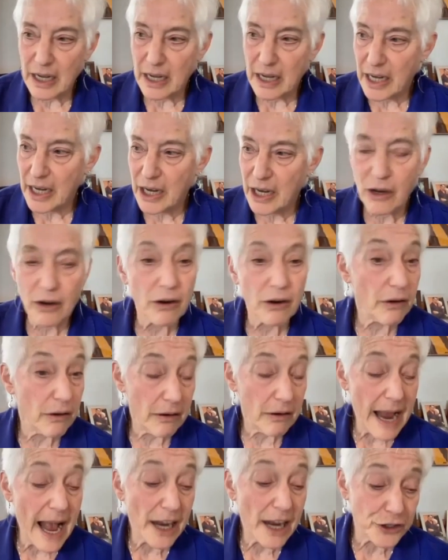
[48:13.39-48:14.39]

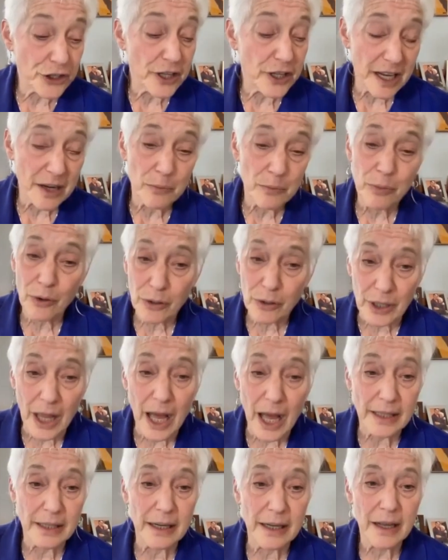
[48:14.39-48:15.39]
here, actually in
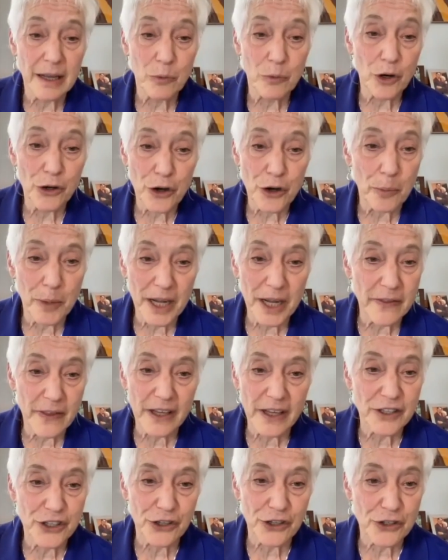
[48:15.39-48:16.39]
Brookline, where nobody
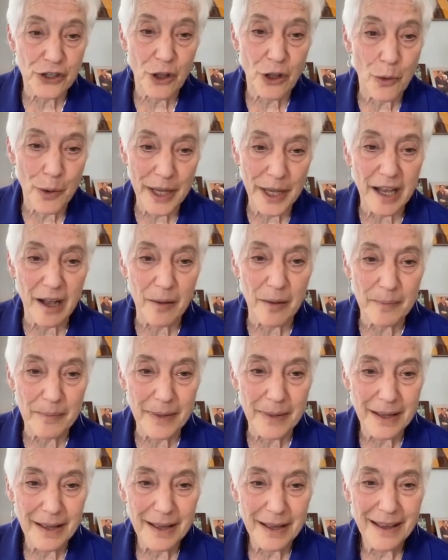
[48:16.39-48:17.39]
thinks there's low-income
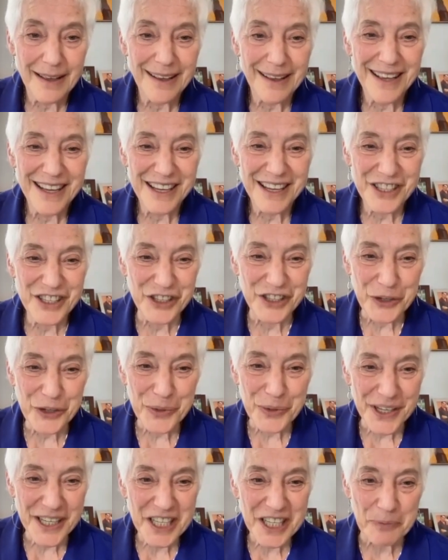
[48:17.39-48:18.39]

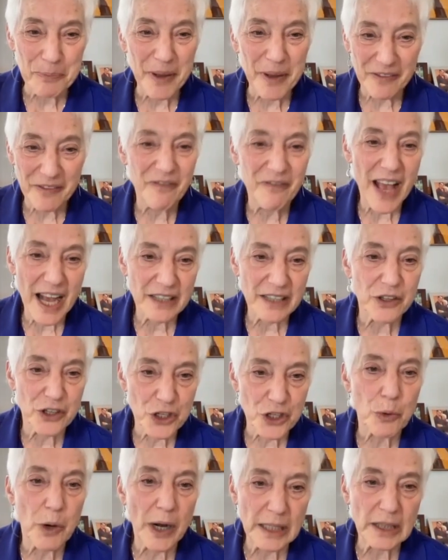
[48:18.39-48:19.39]
students, but in fact, there's
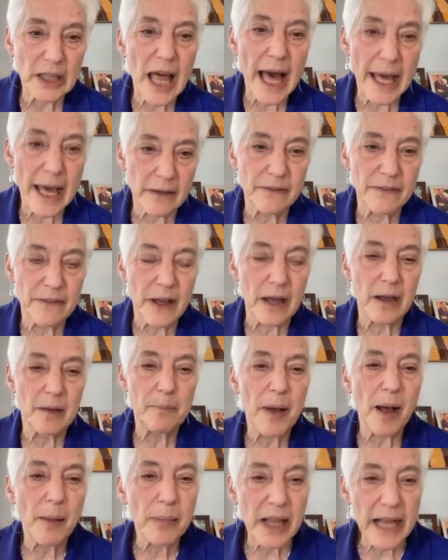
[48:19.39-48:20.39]
quite a lot of
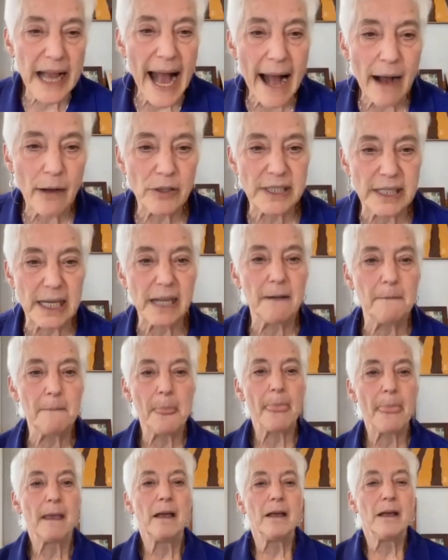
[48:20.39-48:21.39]
public housing,
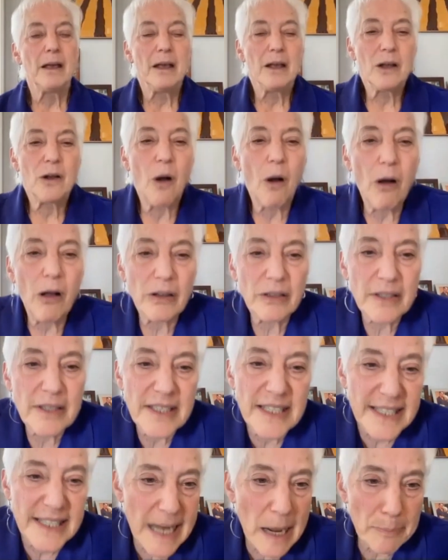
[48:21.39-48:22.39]
called
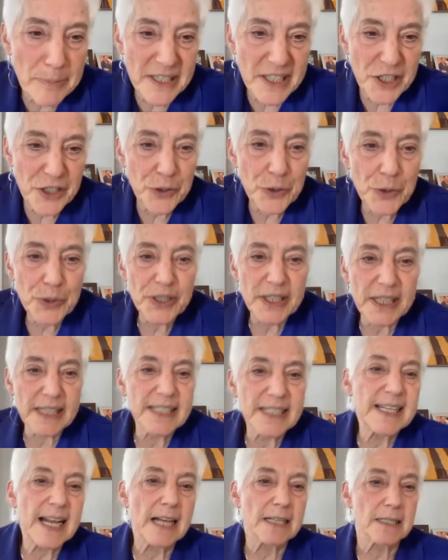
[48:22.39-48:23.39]
Steps to
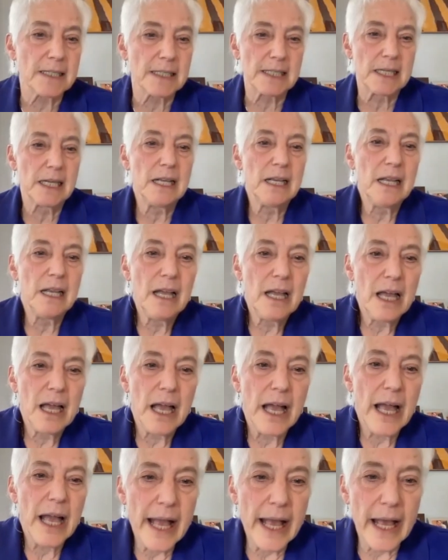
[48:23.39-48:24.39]
Success.
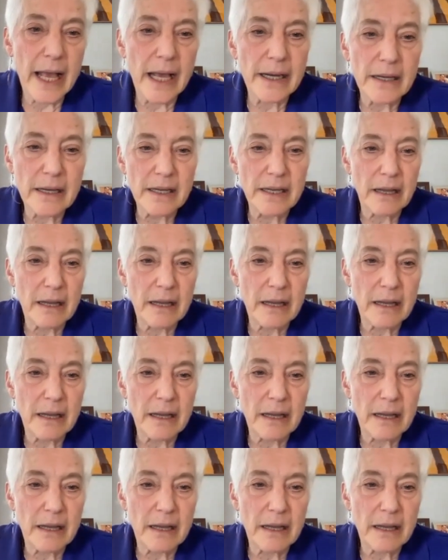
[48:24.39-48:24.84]
And